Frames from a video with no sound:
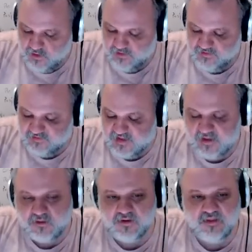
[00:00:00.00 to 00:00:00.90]
let's take a
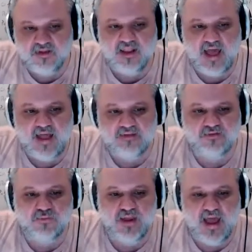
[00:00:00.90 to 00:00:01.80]
look at the
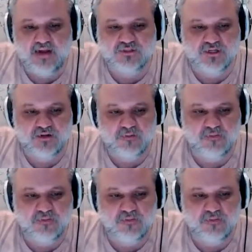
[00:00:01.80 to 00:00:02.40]
last reaction.